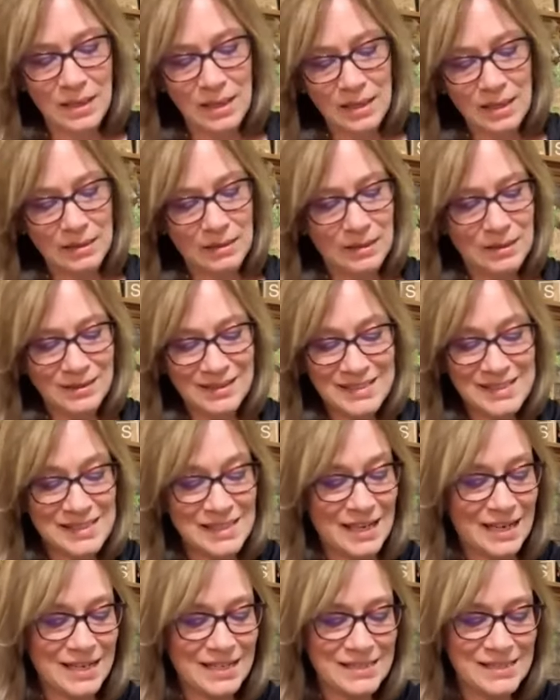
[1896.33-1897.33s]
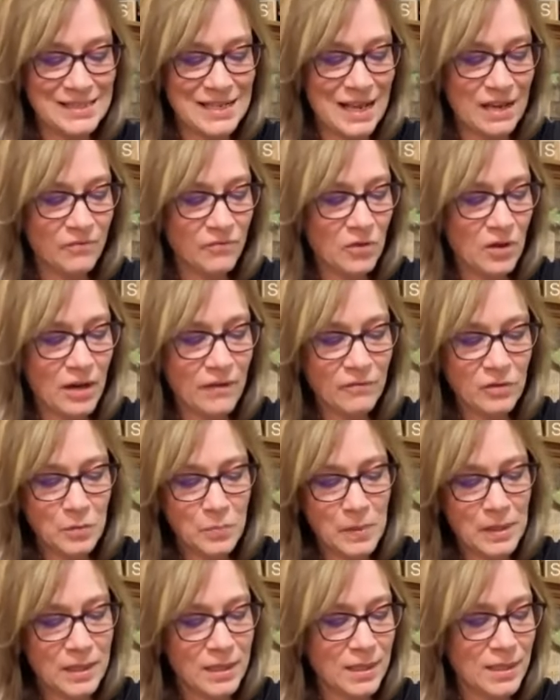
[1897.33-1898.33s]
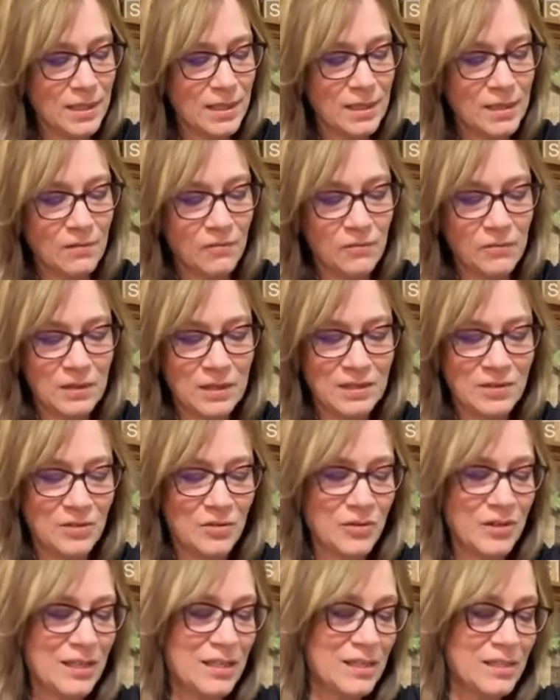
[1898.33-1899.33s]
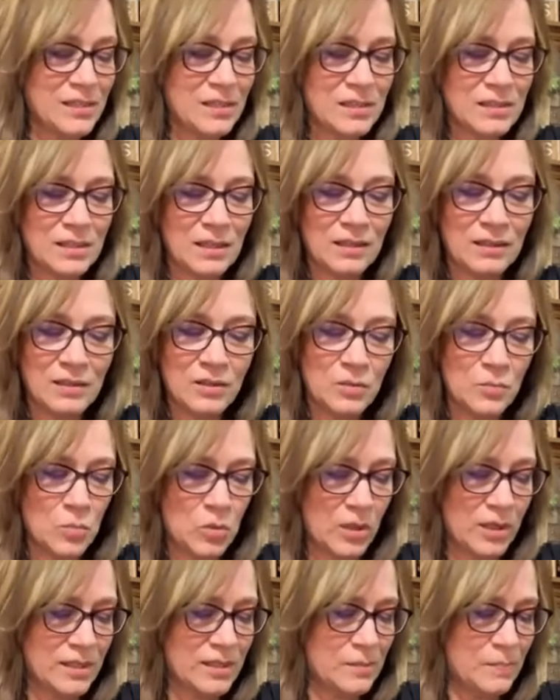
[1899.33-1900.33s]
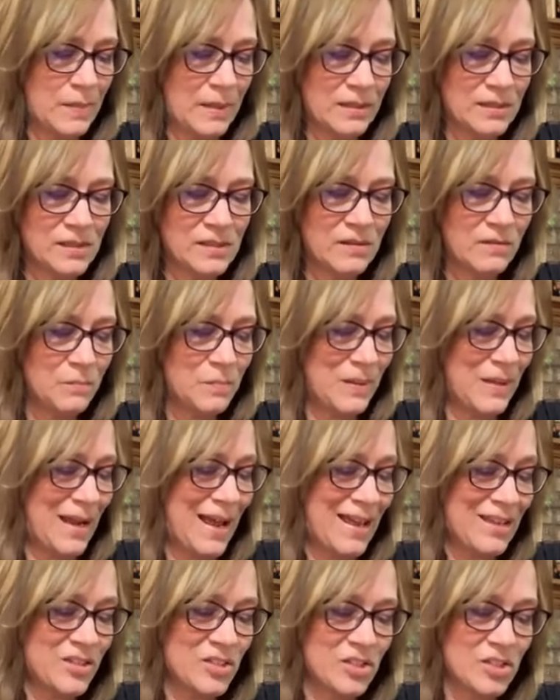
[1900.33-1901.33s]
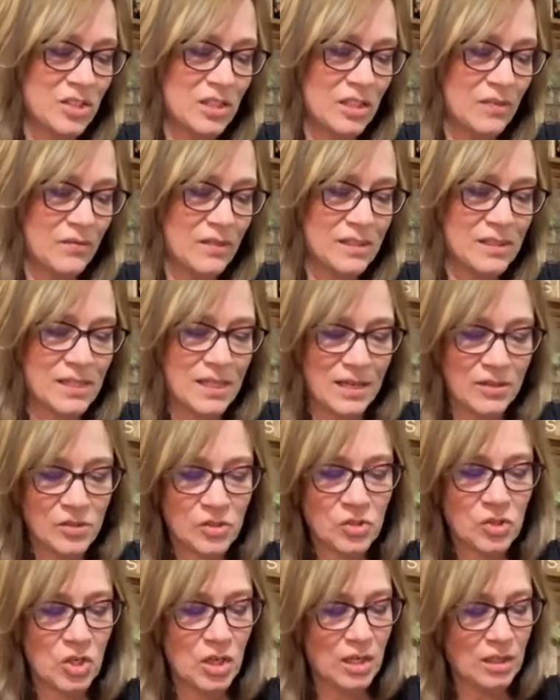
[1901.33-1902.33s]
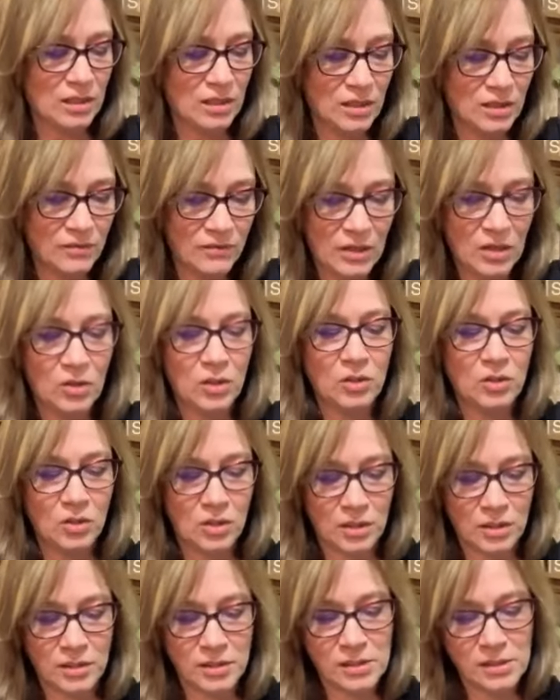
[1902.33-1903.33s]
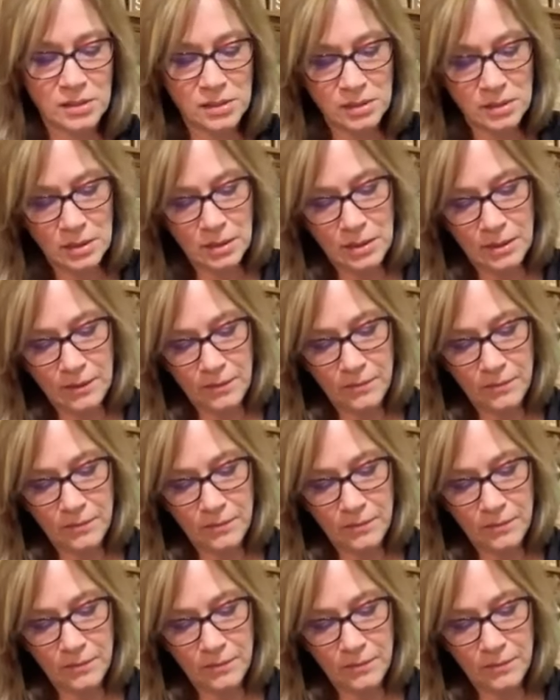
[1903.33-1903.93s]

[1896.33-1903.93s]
It, like I said, it's not for everybody. If you know, it is a little more expensive, but I just love the texture. I love how it looks.